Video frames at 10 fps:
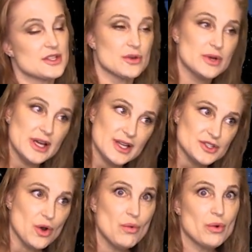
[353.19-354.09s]
So
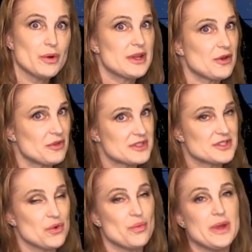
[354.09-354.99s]
don't worry though, this
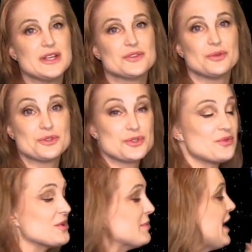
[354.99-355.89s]
is a weak solar
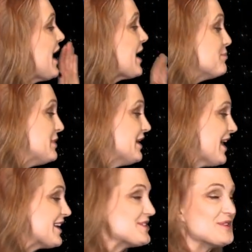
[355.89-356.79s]
storm. At
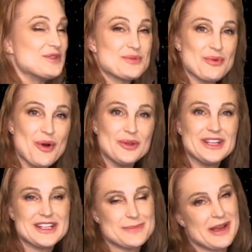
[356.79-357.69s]
mid-latitudes, we're
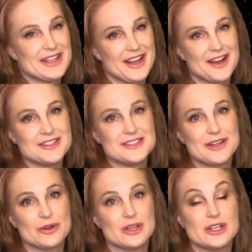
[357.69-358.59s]
only expecting
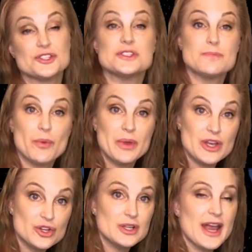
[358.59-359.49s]
unsettled conditions, but we
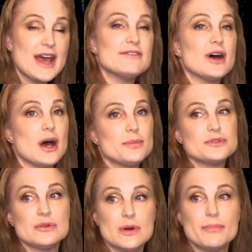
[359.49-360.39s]
could have
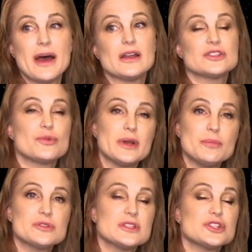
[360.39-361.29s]
up to about a
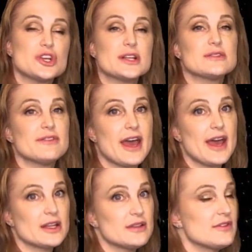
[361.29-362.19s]
20% chance of
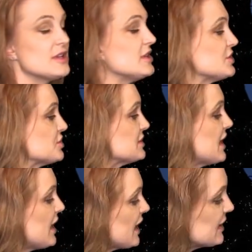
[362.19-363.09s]
active conditions.
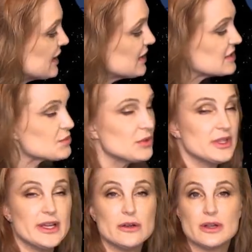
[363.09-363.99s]
And again, this
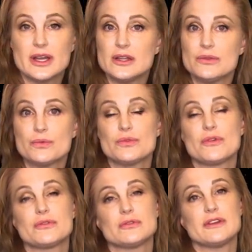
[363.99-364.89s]
will linger in through
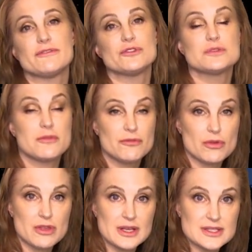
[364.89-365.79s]
the 31st
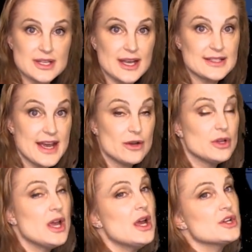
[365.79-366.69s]
before things die
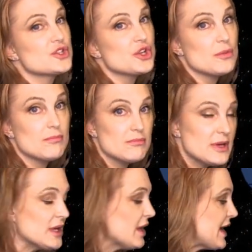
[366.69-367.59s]
down. So you
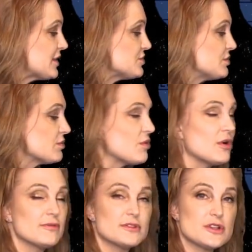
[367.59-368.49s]
mid-latitude
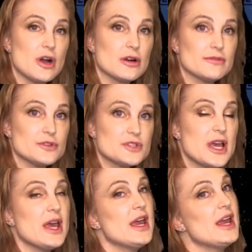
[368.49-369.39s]
aurora photographers,
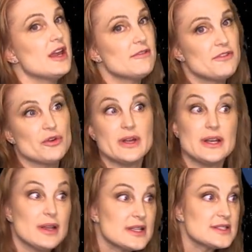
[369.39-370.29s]
if you're
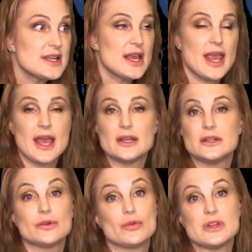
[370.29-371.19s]
in, let's say,
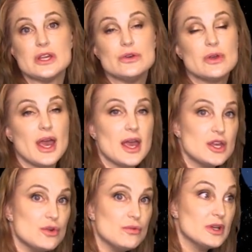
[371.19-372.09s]
Canada or the UK,
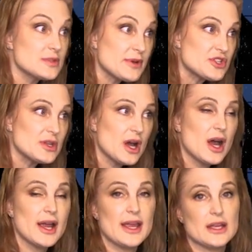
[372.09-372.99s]
especially the
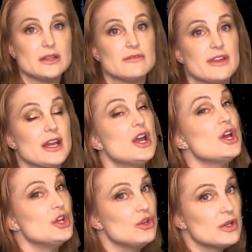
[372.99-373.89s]
high end of that,
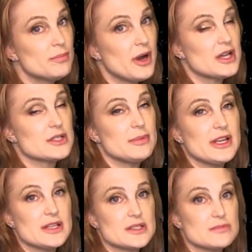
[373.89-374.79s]
you could
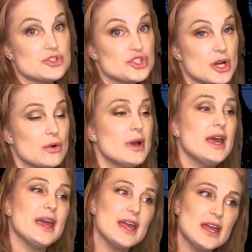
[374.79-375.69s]
possibly get some show
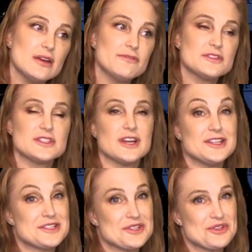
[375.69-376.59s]
if the
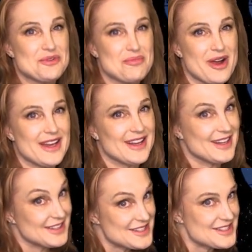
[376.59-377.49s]
sun isn't too bright
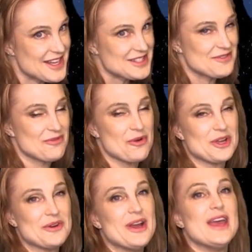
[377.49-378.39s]
and it sets for
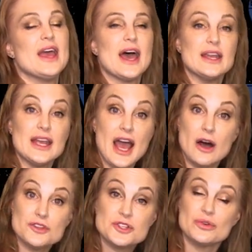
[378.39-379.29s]
you. And
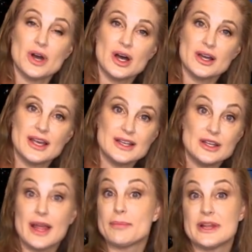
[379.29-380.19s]
also
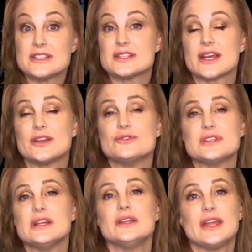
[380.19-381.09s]
in like places like New
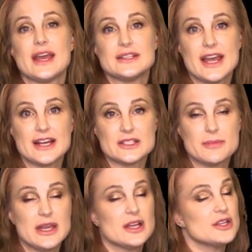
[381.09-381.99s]
Zealand and
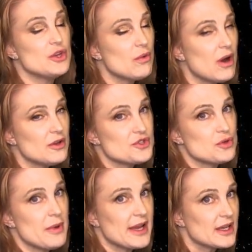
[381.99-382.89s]
Tasmania, you
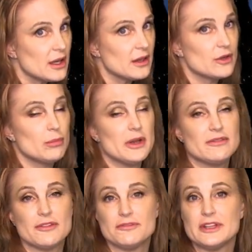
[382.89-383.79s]
also might get a little bit
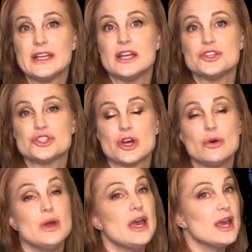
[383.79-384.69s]
of a fleeting
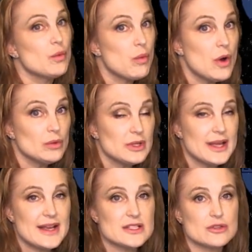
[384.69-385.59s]
show. It won't
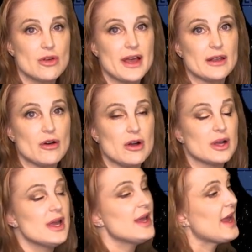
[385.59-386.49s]
last all that long.